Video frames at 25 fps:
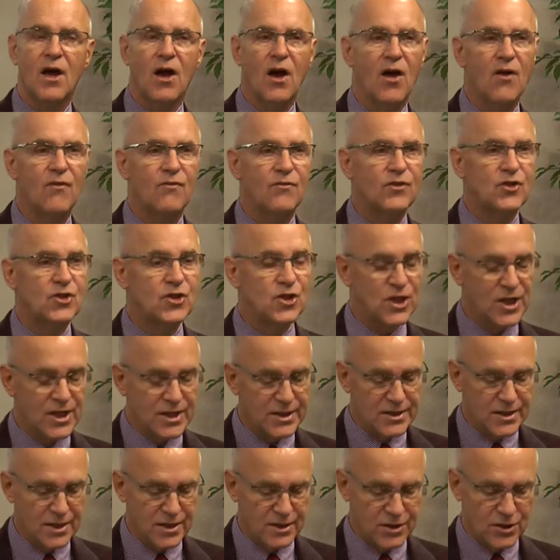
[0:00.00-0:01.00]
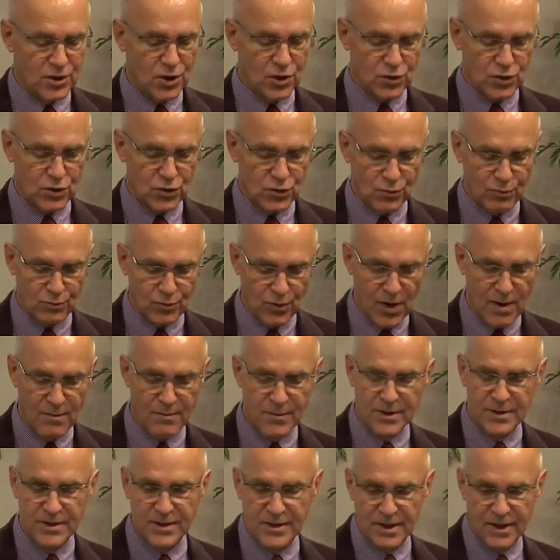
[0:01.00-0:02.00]
of Jesus'
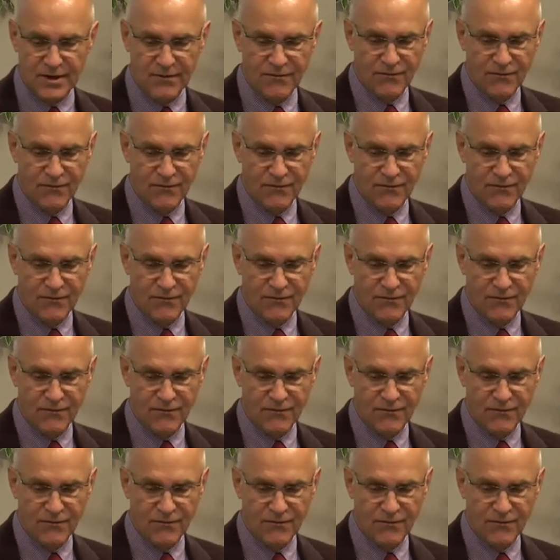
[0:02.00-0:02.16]
supremacy.